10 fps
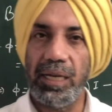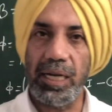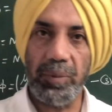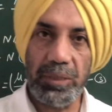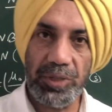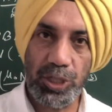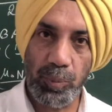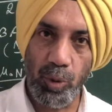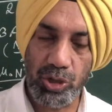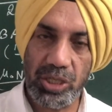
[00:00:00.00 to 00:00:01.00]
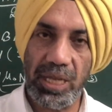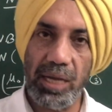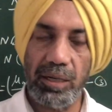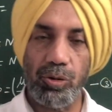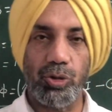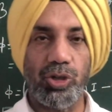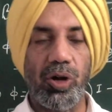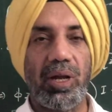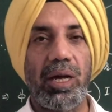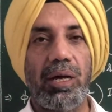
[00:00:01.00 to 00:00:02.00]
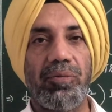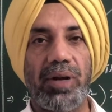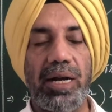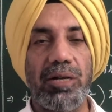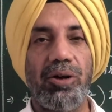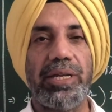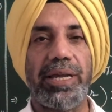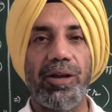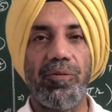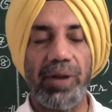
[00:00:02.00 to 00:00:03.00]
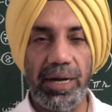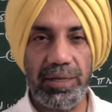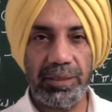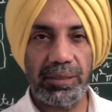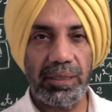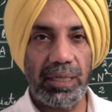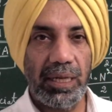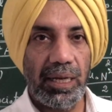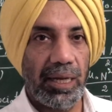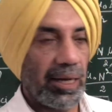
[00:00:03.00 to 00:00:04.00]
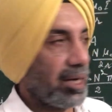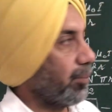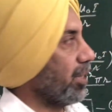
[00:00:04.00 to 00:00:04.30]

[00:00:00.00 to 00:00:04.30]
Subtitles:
It means which opposes the growth of current or decay of current. It